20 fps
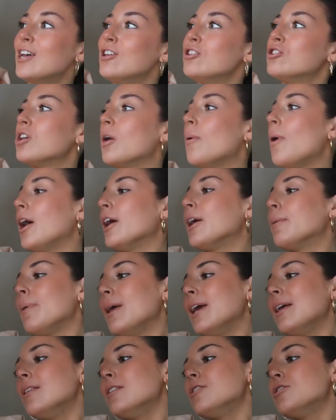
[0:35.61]
So I
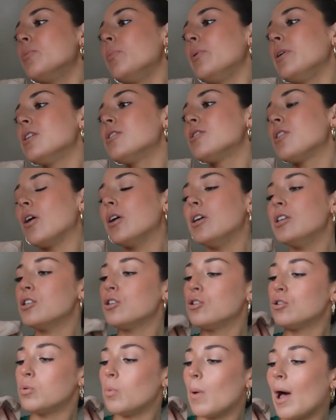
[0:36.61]
picked this up in a size
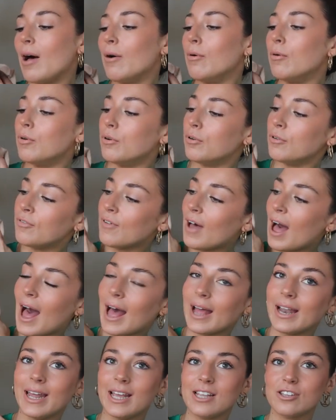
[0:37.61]
12
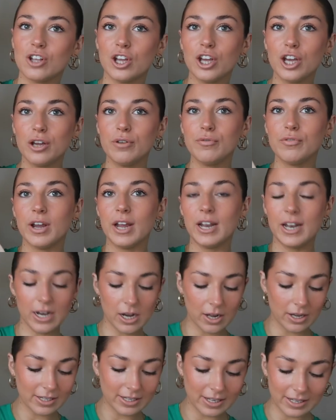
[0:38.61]
and it's like a really
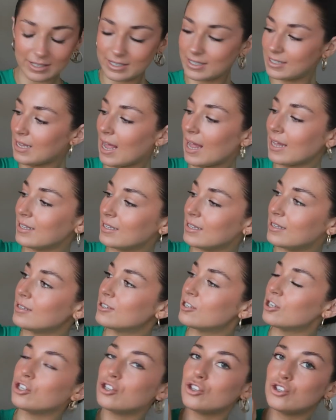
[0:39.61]
nice
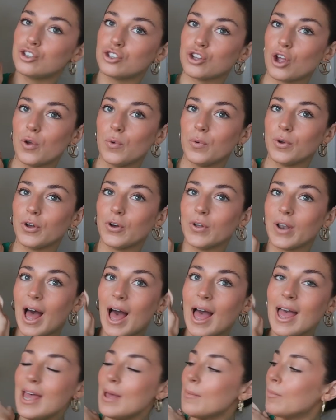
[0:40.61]
sandstone
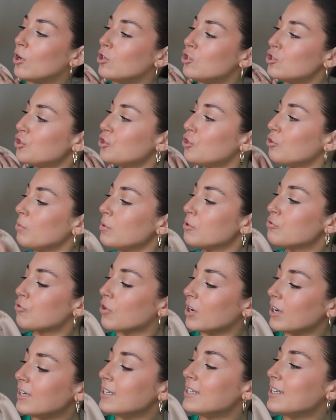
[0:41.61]
color, but I just thought it was
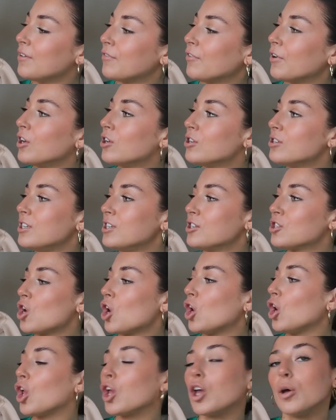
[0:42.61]
really different because it's
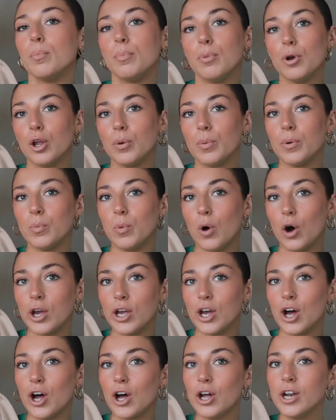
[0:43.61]
got like blue and
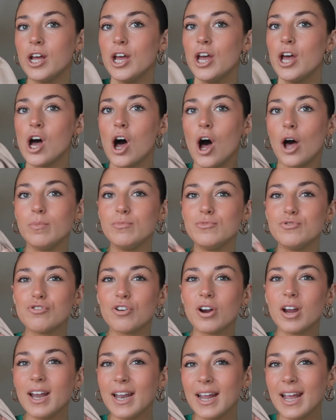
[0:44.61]
white on. I'm
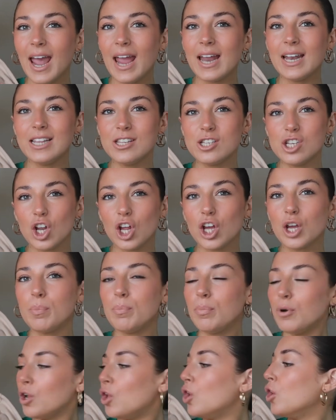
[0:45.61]
really getting into like
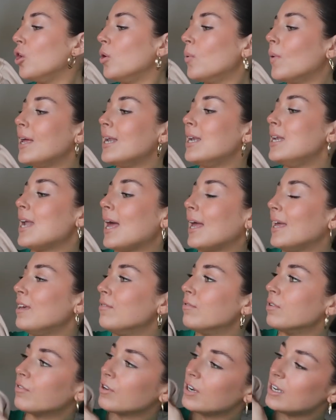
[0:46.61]
blue and
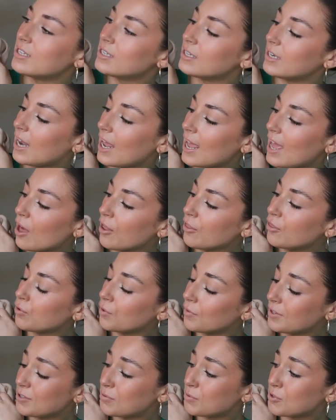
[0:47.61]
navy recently. I
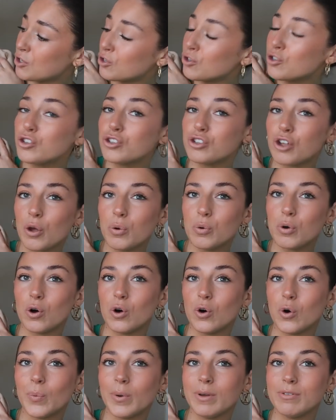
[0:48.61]
thought this would look so
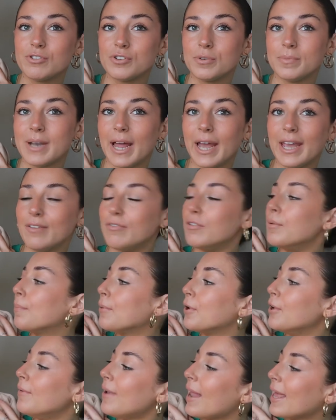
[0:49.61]
cool with some navy
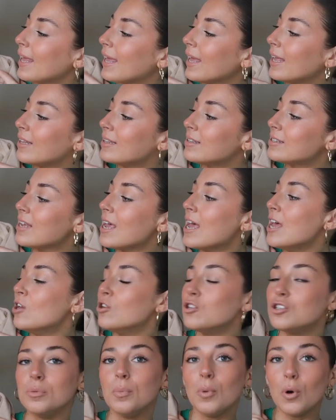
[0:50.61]
blue leggings,
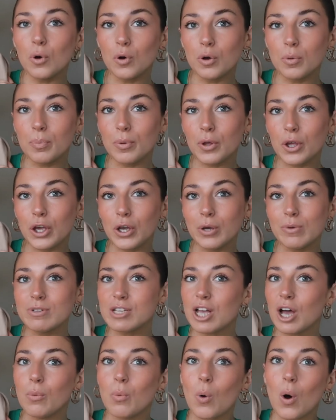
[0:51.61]
some UGG
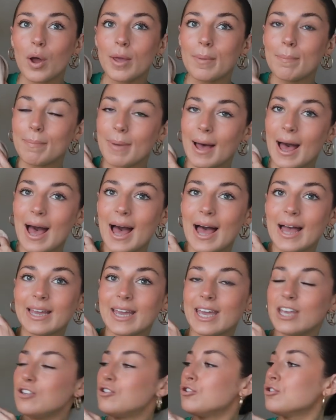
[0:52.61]
boots, a white
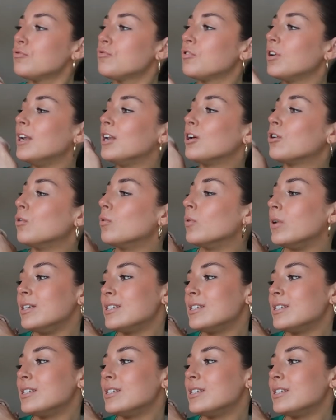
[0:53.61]
bag. It's just really cool.